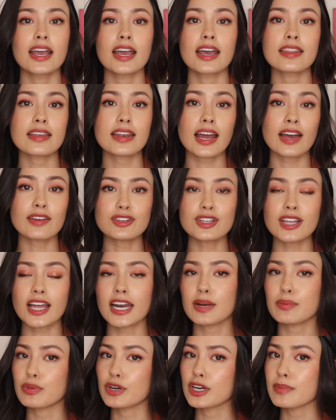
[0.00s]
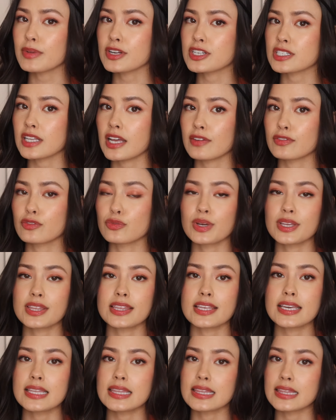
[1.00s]
and then after that, I'm pretty much left with
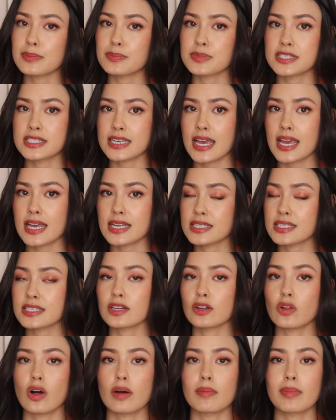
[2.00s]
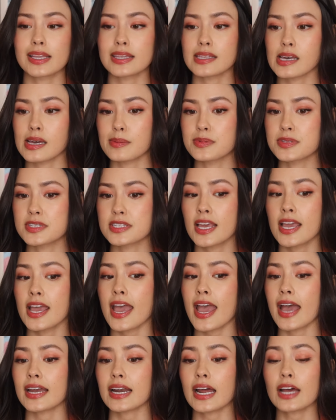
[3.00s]
the lip stain still on my lips.
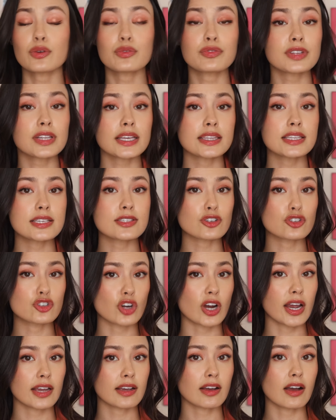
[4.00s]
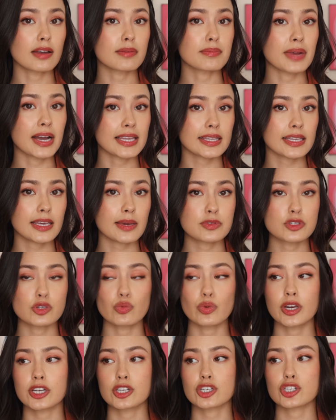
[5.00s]
And I don't feel like these are drying on my lips,
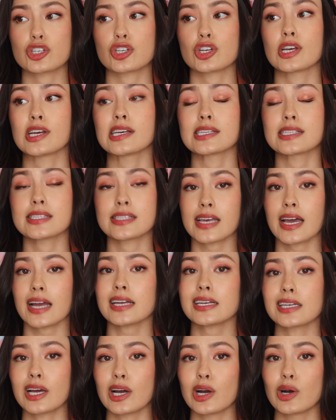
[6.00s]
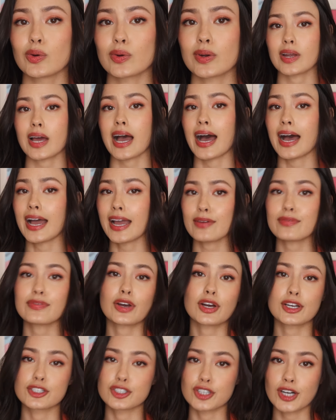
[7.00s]
which, side note, I have
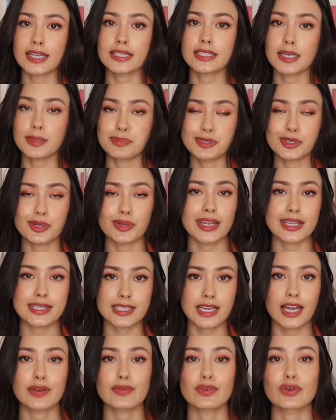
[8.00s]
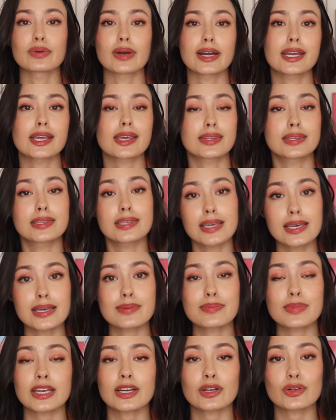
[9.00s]
very dry lips, so that's kind of a running theme
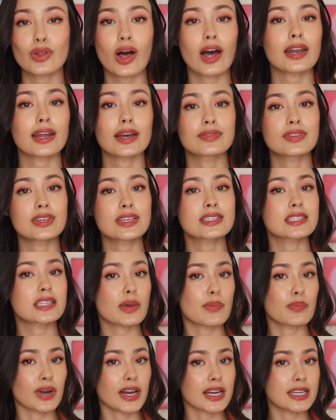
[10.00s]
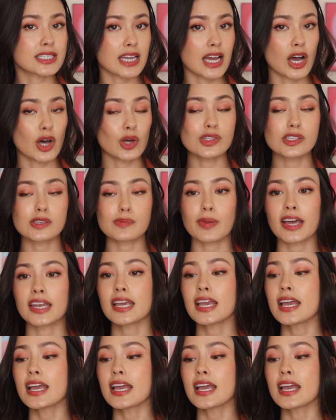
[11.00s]
in a lot of these lip breakdowns, but